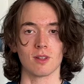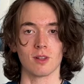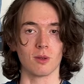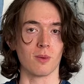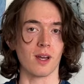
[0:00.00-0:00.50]
a
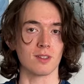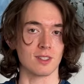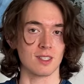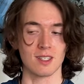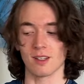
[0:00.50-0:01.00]
little while
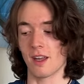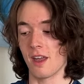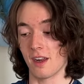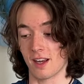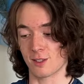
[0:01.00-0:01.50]
since I did
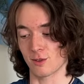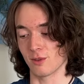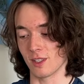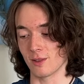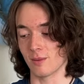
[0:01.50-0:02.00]
an actual
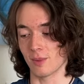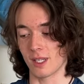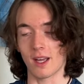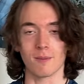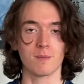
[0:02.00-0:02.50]
review. But
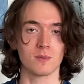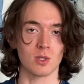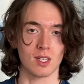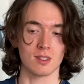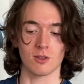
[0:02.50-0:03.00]
yeah,
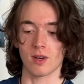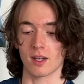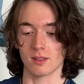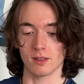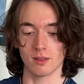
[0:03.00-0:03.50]
so that's the
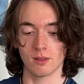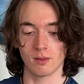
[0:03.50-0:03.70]
Karacal.